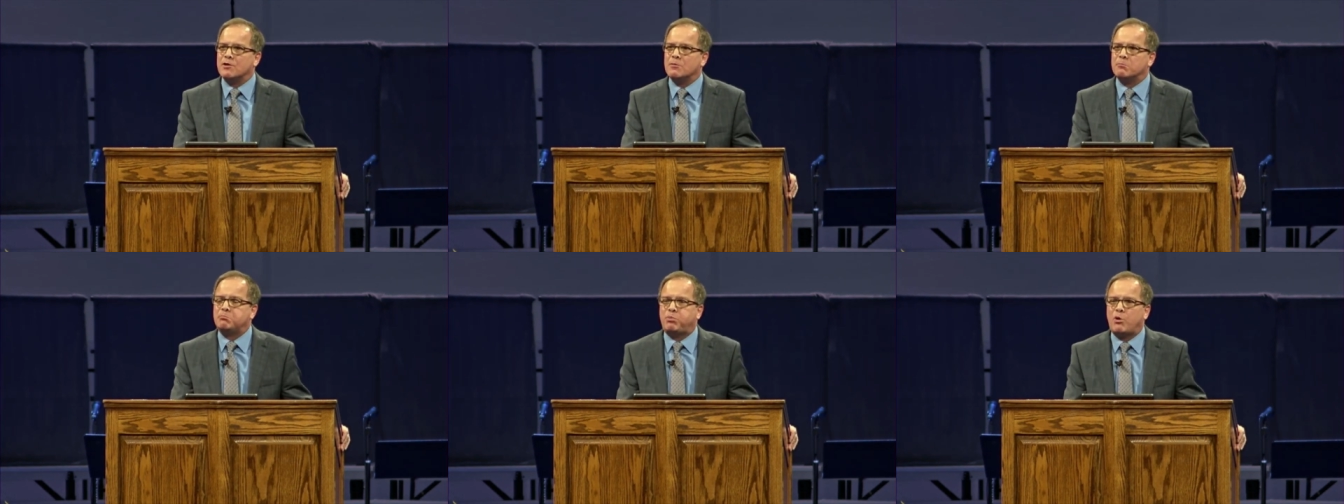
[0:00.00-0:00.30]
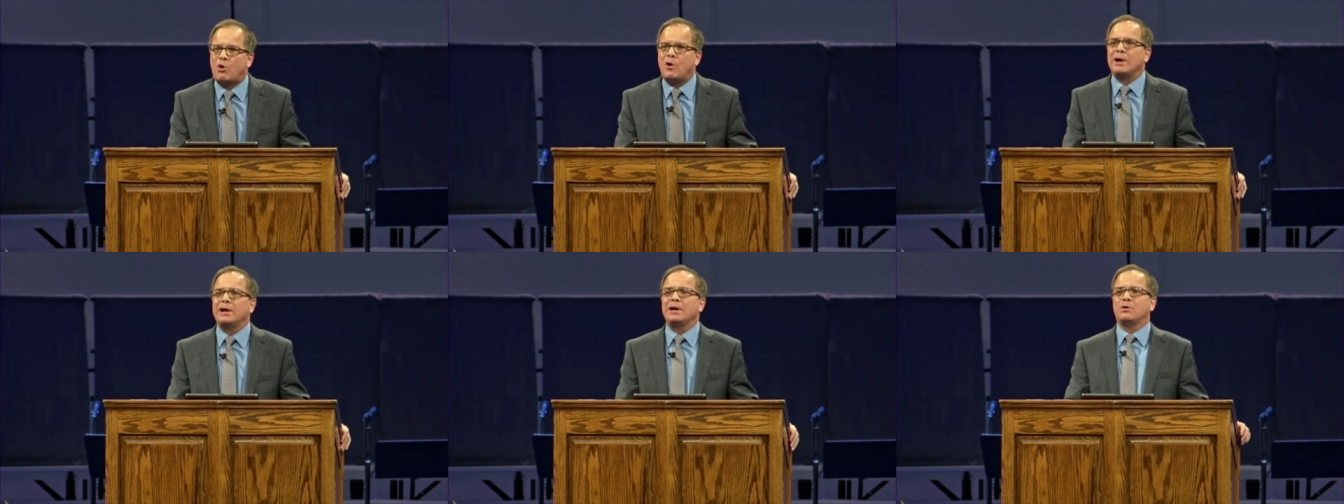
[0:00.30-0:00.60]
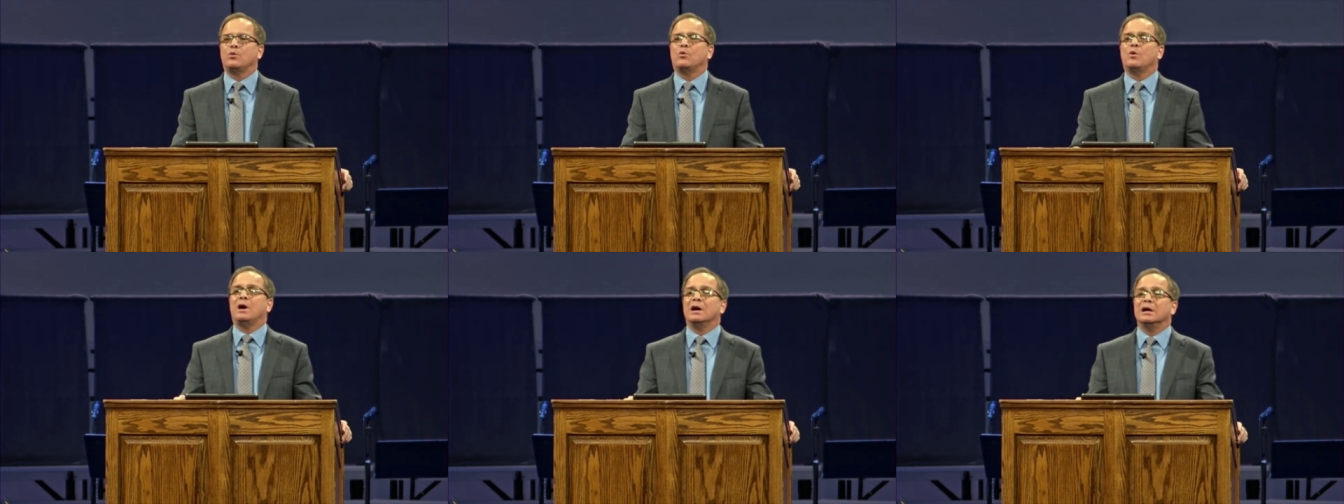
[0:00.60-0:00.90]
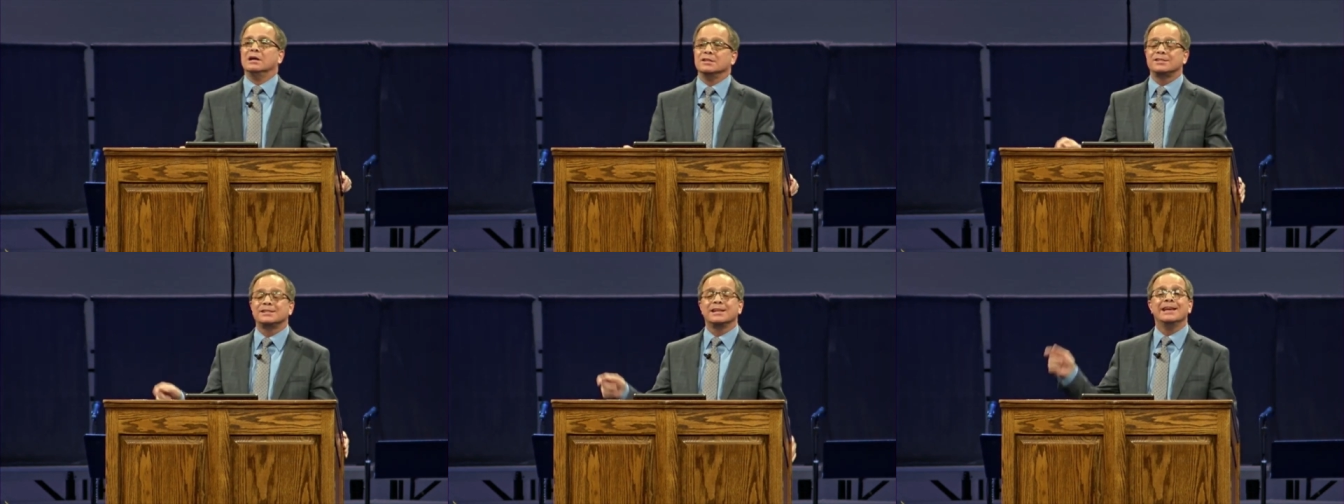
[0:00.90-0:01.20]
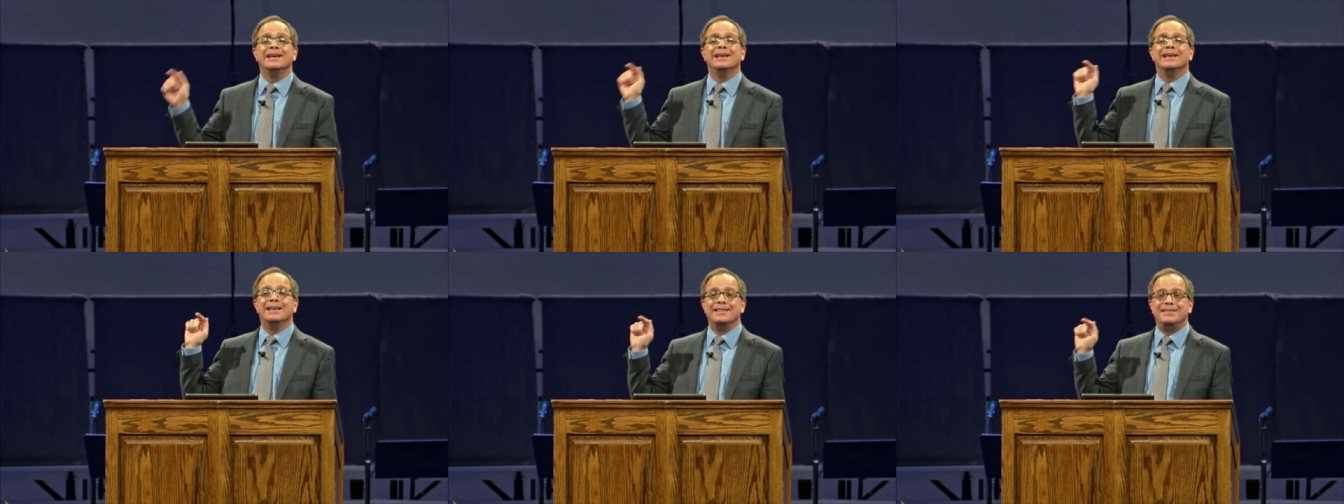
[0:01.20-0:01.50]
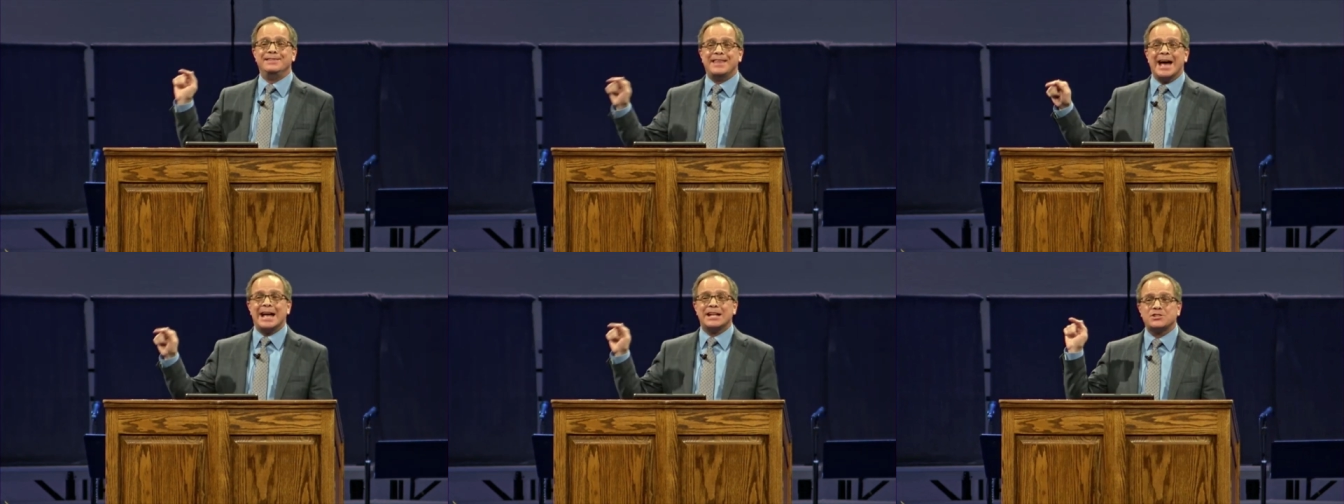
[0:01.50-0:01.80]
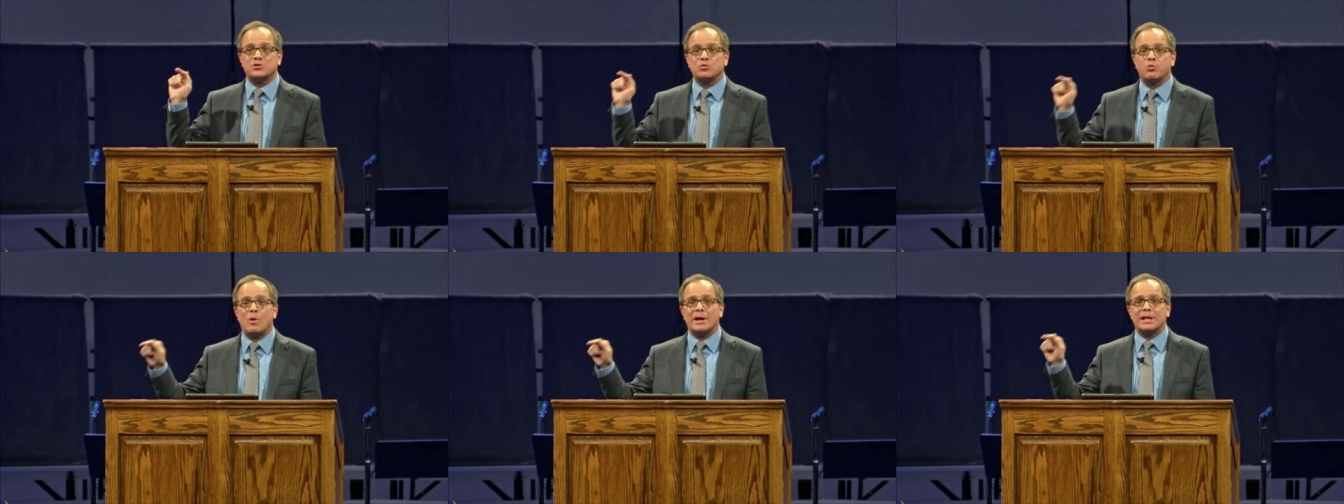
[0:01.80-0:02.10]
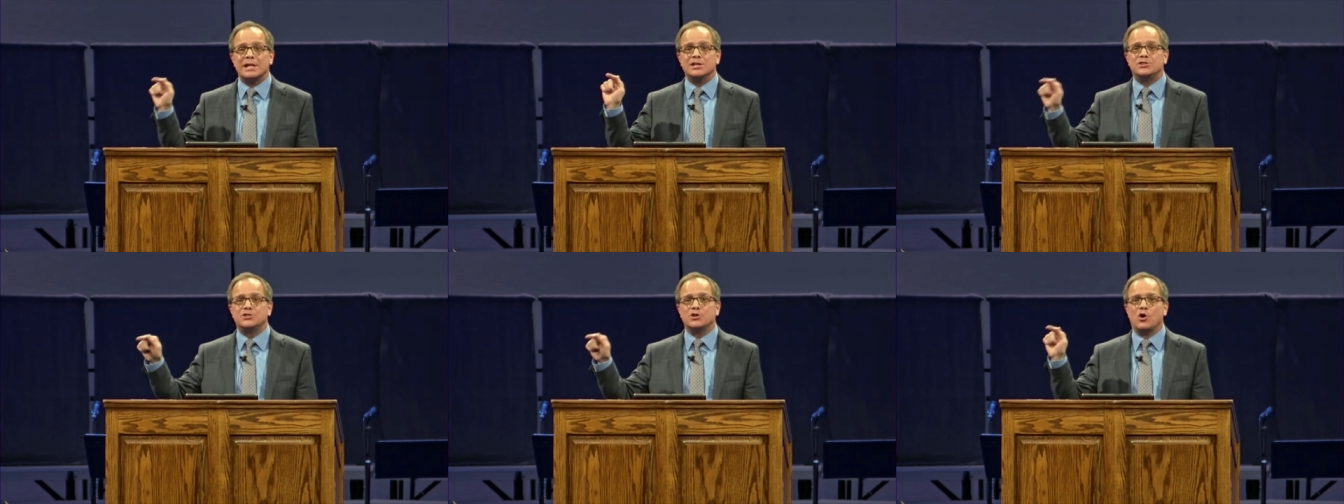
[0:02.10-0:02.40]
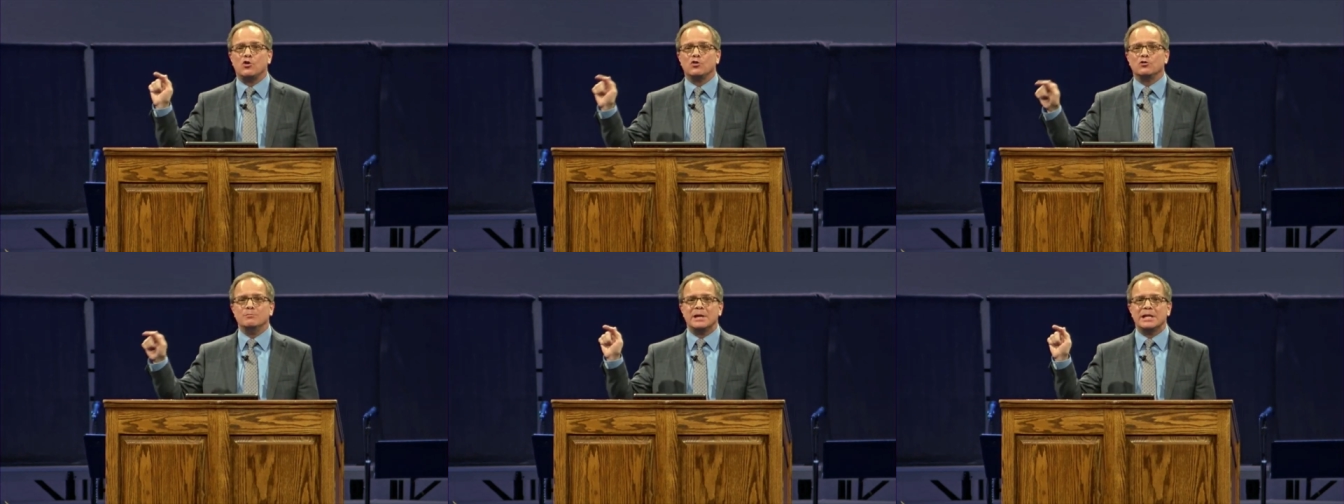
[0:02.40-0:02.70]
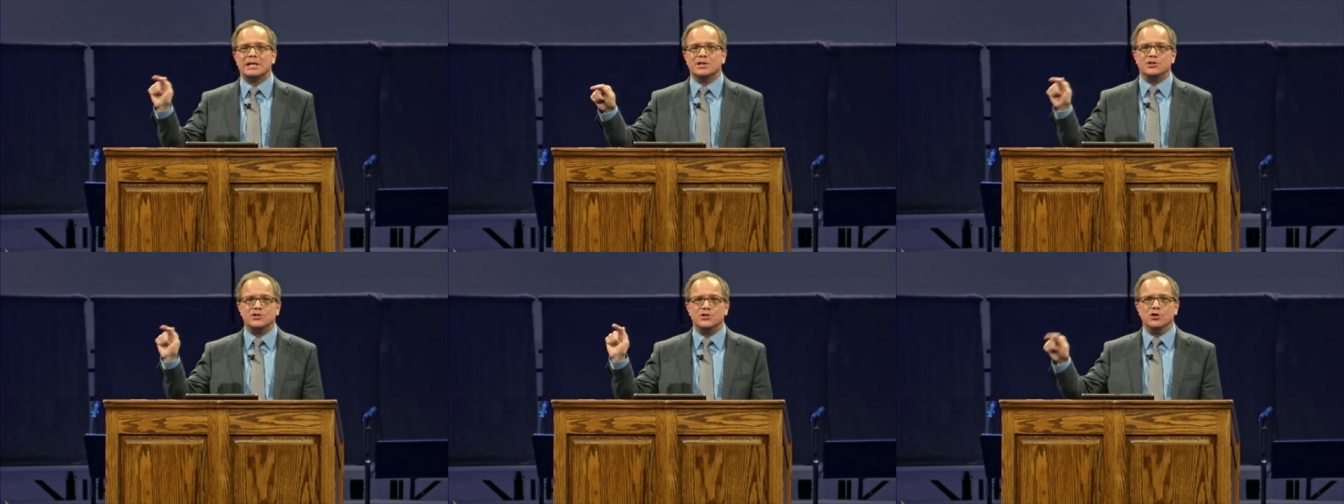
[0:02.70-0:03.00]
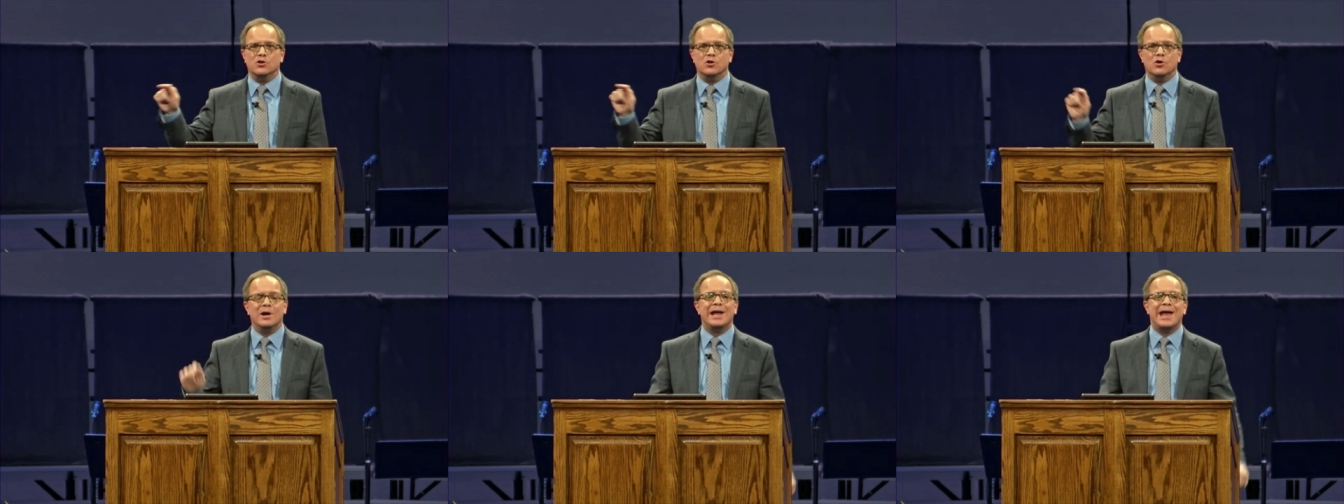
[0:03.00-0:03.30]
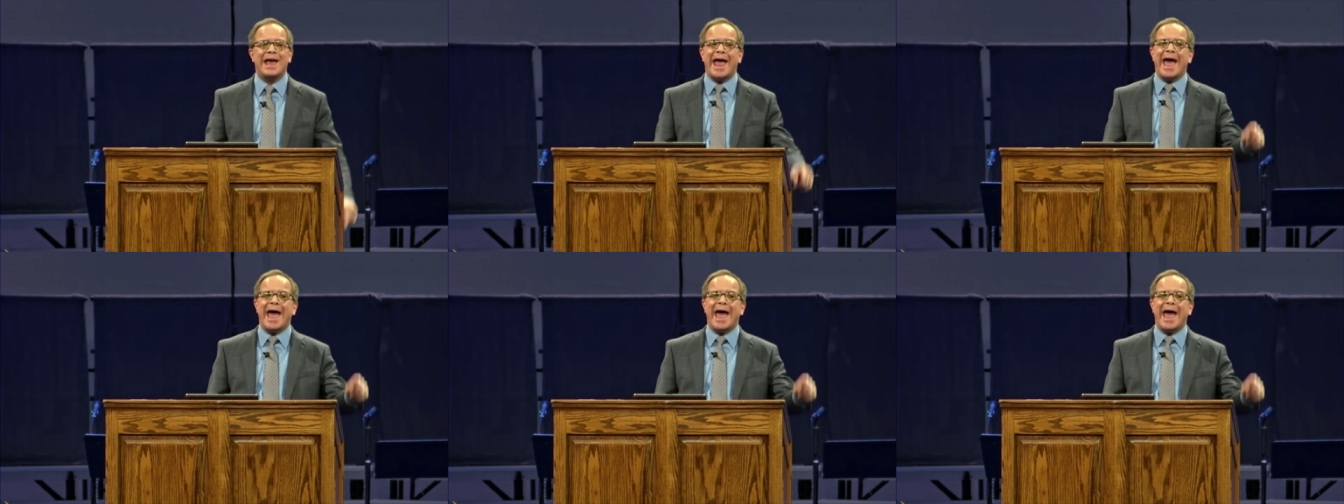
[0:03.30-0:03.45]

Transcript: The point was, that's what he told me to do.